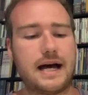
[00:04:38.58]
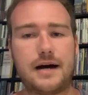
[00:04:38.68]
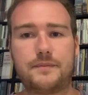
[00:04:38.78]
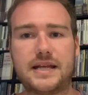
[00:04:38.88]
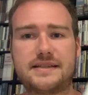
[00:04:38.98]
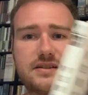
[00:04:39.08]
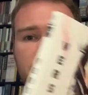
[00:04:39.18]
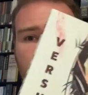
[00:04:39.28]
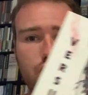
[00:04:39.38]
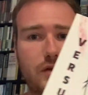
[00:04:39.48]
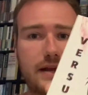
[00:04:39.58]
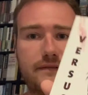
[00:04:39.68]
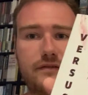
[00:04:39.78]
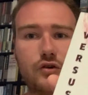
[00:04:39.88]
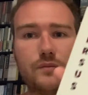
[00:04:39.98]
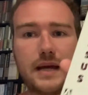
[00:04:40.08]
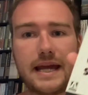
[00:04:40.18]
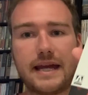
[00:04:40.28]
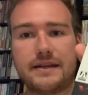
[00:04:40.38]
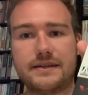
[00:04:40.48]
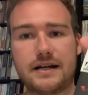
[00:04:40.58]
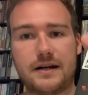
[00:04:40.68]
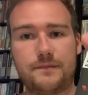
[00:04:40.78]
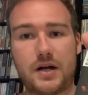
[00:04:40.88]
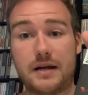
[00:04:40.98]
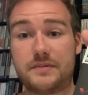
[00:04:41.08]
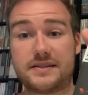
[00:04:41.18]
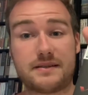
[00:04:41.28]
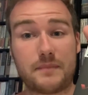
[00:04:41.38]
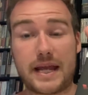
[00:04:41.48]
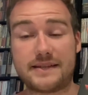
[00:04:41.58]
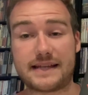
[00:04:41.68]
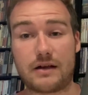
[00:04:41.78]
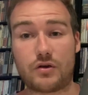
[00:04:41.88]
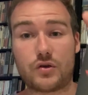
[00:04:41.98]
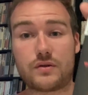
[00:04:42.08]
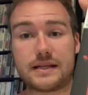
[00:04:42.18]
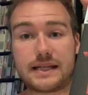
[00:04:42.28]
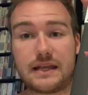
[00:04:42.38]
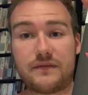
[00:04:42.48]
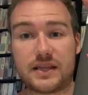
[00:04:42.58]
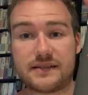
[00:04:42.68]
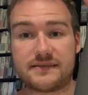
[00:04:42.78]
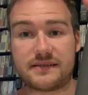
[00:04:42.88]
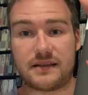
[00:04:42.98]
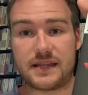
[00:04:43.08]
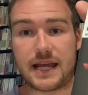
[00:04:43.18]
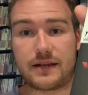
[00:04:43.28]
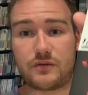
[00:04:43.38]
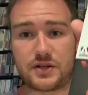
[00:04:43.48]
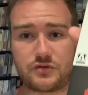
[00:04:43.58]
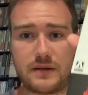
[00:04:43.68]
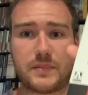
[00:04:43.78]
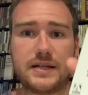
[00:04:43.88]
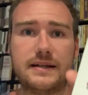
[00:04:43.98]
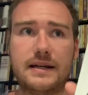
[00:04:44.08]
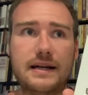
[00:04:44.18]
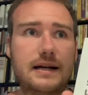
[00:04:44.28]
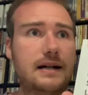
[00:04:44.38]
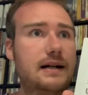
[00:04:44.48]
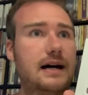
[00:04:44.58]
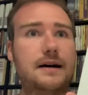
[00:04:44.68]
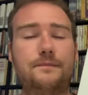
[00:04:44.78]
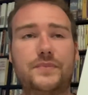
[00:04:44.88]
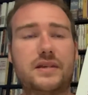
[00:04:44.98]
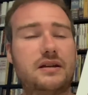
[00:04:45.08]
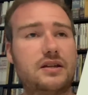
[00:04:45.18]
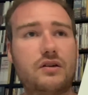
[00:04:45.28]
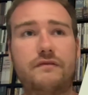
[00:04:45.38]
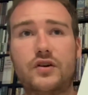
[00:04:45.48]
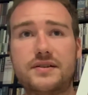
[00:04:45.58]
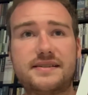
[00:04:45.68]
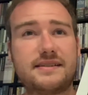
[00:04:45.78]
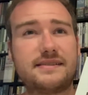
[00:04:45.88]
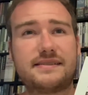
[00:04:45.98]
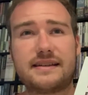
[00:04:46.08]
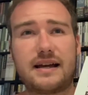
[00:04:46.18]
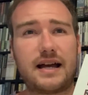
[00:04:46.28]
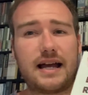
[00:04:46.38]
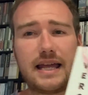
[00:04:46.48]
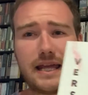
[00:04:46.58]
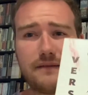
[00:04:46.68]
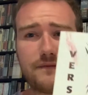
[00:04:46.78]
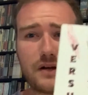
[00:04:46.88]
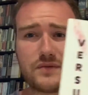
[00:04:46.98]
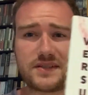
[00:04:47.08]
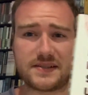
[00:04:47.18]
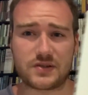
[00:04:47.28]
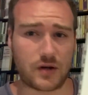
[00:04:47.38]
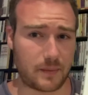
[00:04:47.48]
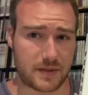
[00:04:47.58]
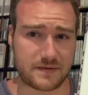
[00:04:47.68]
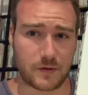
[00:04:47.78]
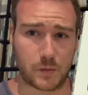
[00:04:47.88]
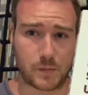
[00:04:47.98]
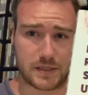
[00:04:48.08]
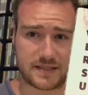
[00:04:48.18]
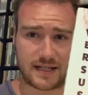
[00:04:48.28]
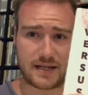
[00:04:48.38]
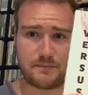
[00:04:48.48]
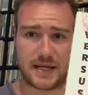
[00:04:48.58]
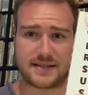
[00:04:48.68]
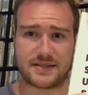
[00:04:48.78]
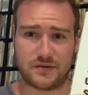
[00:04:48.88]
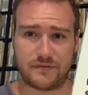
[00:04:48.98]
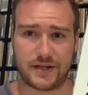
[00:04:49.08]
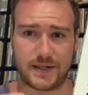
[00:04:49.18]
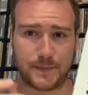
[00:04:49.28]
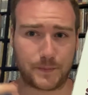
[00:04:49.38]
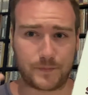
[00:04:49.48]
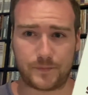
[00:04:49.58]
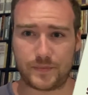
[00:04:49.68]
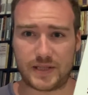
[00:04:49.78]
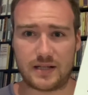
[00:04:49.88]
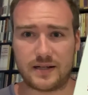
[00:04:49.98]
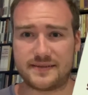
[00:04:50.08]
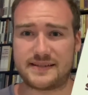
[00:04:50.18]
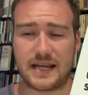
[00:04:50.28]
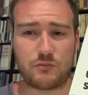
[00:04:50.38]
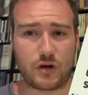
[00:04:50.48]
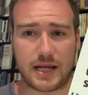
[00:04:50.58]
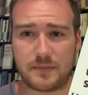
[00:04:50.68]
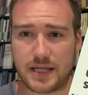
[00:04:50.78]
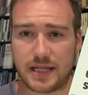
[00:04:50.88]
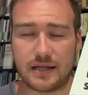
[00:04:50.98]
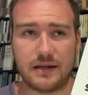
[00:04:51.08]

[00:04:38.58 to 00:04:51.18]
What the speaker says: It's a great film, and I'm just amazed Arrow at giving this the A-grade treatment. You know, Versus, if I was to describe this film, it's like a mix of Sam Raimi.